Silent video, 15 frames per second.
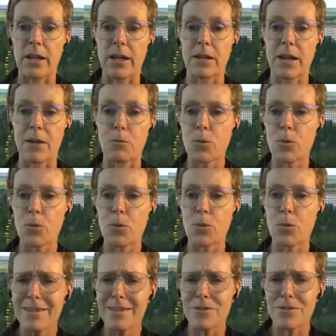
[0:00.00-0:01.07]
and we're not
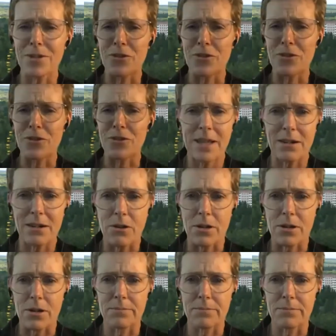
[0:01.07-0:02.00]
addressing that at all.